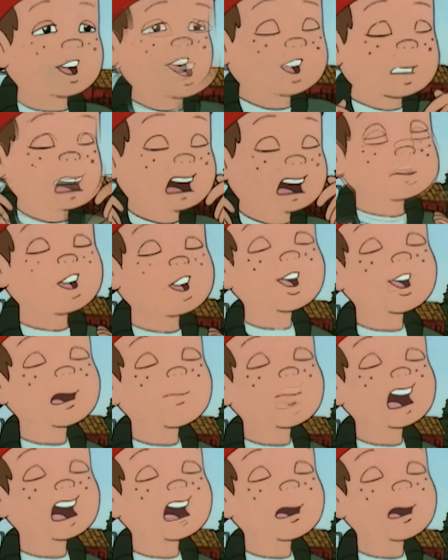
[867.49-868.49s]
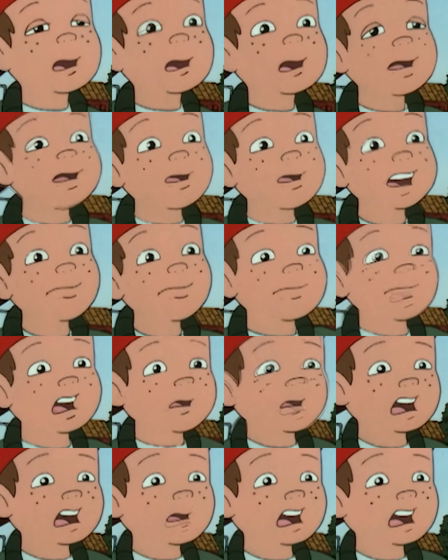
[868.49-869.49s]
uh, come on, Vince. I'm not
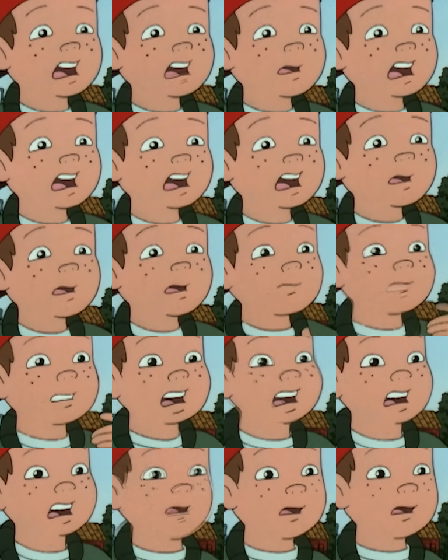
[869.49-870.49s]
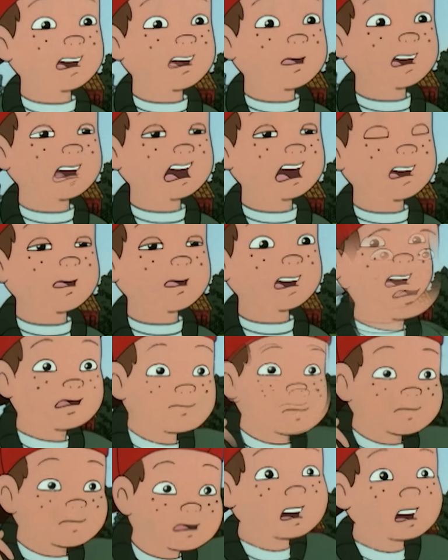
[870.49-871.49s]
going to say anything. You're not going to say anything.
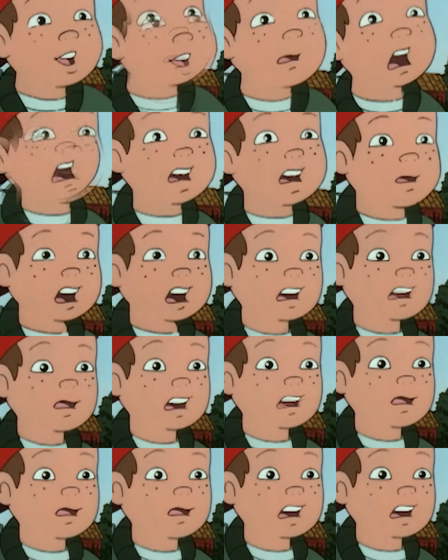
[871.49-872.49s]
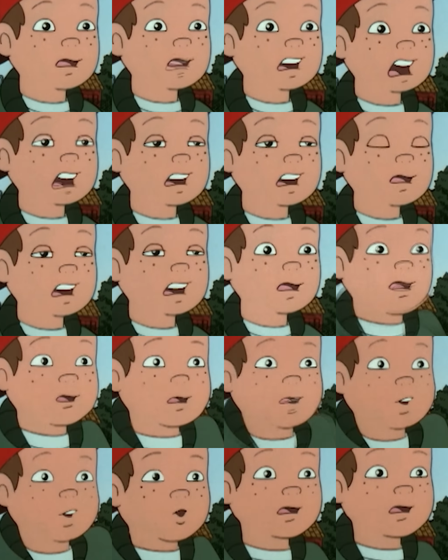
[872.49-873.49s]
The rest of the class isn't going to say anything.
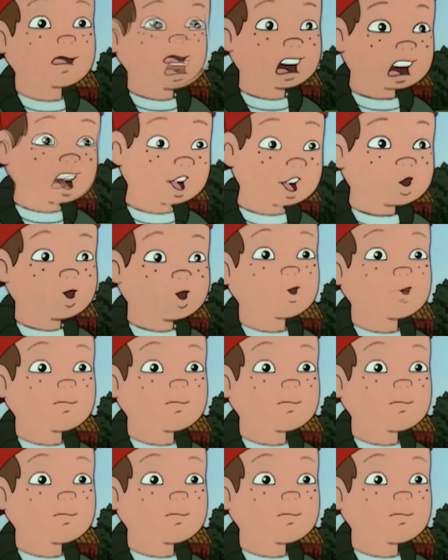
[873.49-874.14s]
Who's going to know?